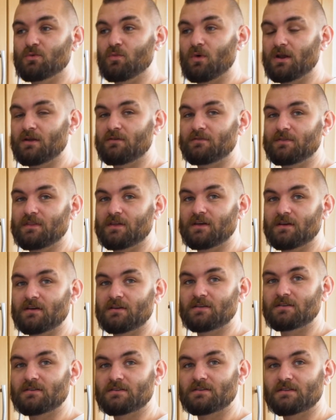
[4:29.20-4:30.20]
one of
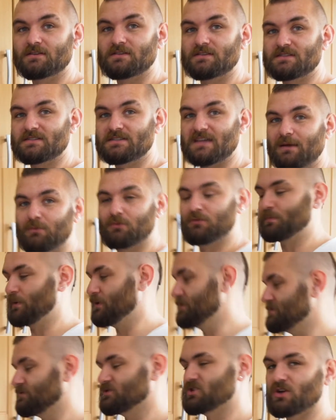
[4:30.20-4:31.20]
the
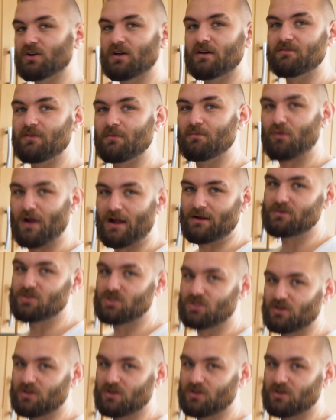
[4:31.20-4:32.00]
tablespoons of sugar for brown